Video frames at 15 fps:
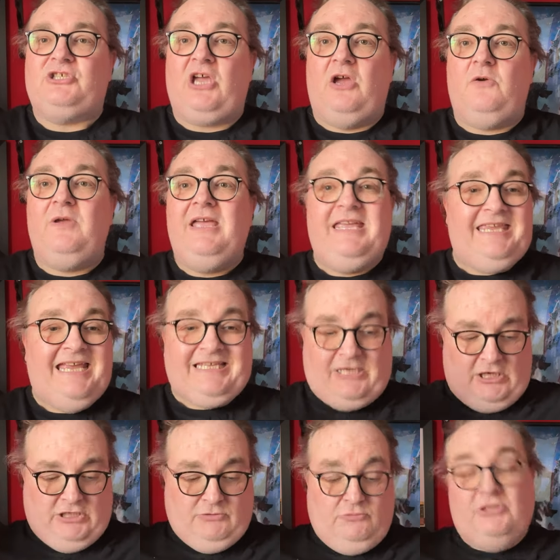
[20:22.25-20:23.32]
So, yes,
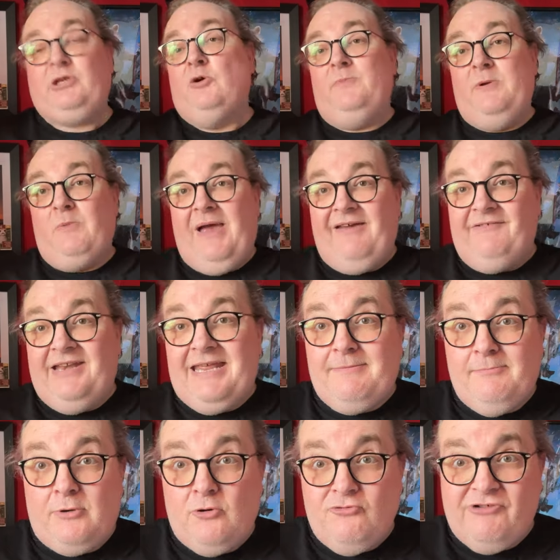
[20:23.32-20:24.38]
I shall still be wearing
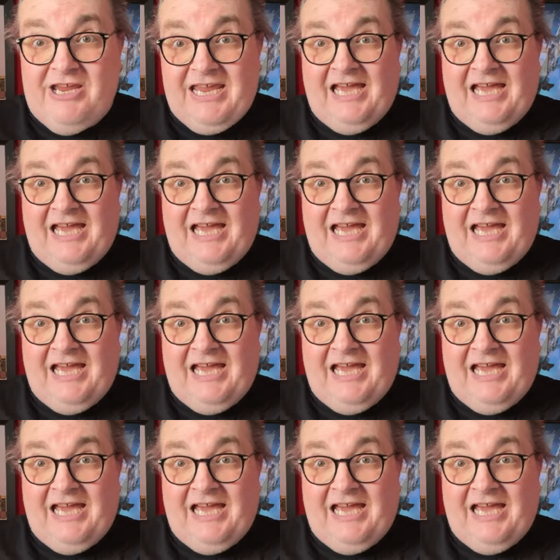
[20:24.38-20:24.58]
it Blu-ray